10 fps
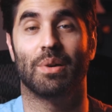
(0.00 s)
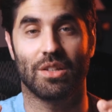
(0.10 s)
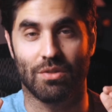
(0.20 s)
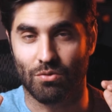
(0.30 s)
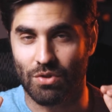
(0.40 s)

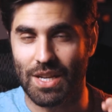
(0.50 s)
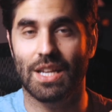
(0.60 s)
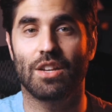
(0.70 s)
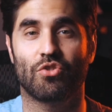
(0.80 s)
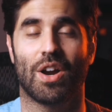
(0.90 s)
But you
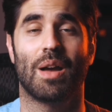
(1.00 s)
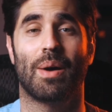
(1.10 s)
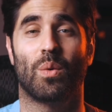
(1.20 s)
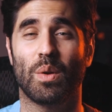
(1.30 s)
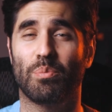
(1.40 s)
need a
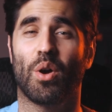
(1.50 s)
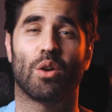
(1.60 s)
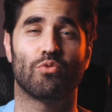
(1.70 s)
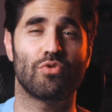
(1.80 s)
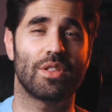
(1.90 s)
tripod. We brought
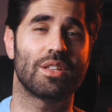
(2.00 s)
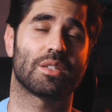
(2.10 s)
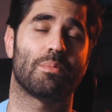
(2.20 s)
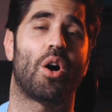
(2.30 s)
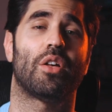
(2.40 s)
a really
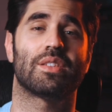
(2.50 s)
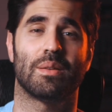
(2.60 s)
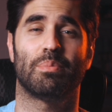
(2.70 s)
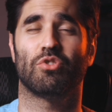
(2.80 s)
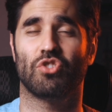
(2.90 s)
small,
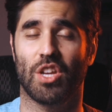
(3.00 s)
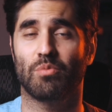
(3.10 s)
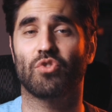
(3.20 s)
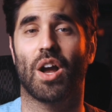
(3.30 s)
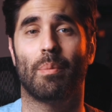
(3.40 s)
simple,
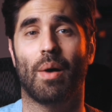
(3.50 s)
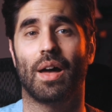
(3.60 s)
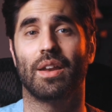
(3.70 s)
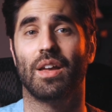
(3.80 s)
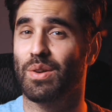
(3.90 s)
cheap
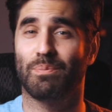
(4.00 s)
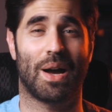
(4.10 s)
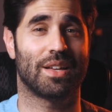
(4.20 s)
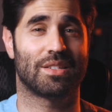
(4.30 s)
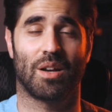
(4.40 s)
tripod. You can
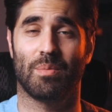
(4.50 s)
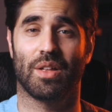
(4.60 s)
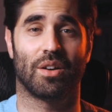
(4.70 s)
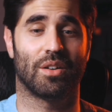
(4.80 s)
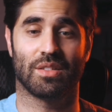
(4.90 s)
buy some
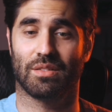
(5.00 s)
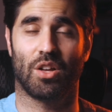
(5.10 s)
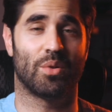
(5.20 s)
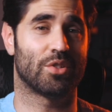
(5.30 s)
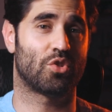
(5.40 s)
that are as
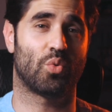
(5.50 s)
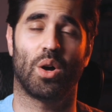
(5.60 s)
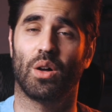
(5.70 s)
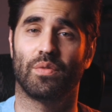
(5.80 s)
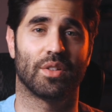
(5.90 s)
low as
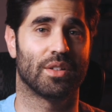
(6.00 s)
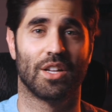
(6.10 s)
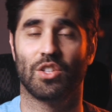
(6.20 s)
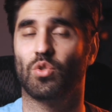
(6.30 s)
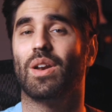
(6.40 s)
$12 to
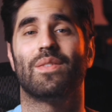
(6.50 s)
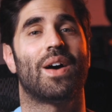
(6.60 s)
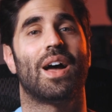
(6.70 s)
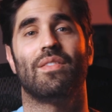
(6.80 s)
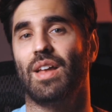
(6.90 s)

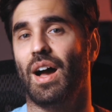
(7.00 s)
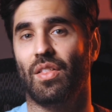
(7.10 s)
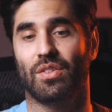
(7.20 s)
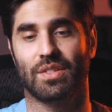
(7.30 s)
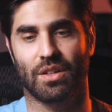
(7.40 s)

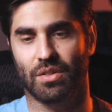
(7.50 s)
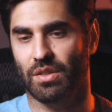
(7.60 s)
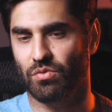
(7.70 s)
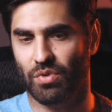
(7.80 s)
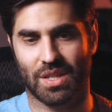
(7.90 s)
$25 that are
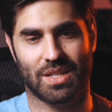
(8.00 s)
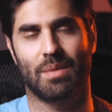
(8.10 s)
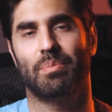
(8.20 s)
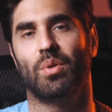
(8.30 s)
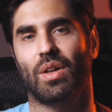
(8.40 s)
these really
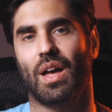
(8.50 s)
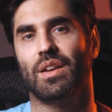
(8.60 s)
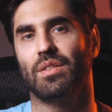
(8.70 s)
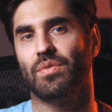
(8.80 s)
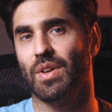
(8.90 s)
simple
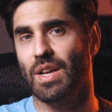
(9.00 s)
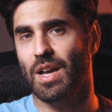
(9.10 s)
kind of